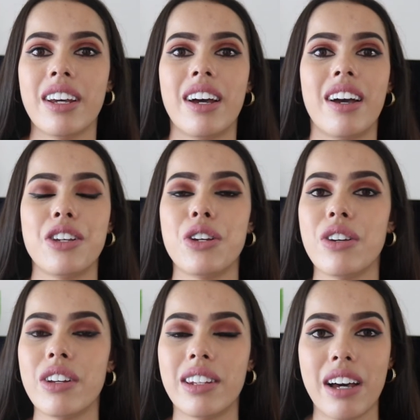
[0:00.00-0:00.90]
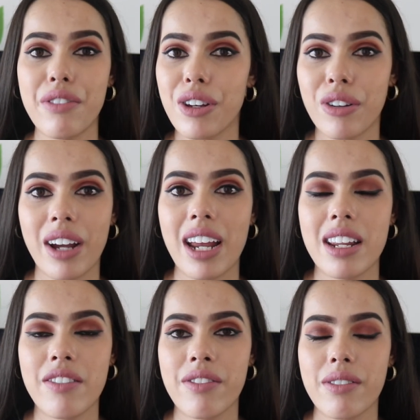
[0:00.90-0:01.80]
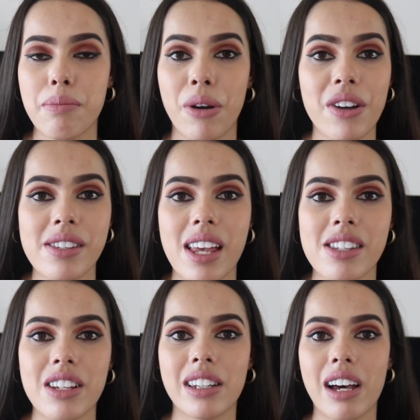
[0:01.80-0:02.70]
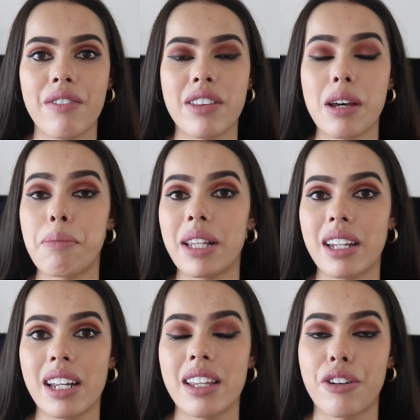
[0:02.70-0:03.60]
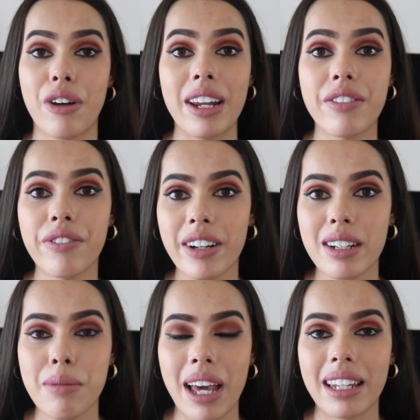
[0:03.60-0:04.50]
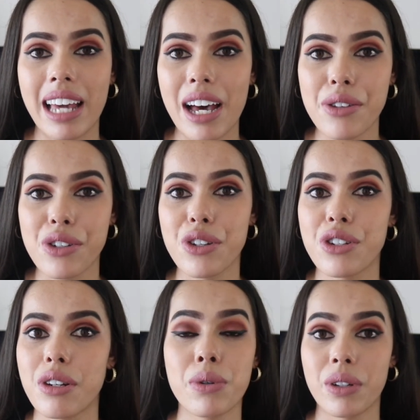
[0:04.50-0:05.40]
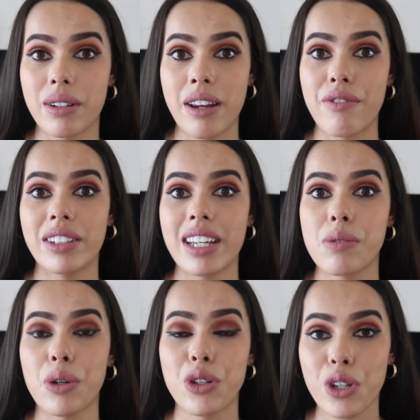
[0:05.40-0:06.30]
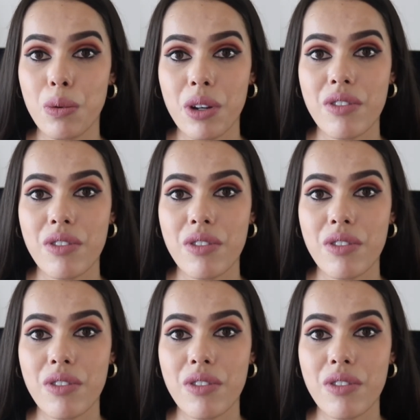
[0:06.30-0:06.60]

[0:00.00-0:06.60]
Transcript: you love the creative process, you love the ability, the creative freedom that allows you to put and release what you want to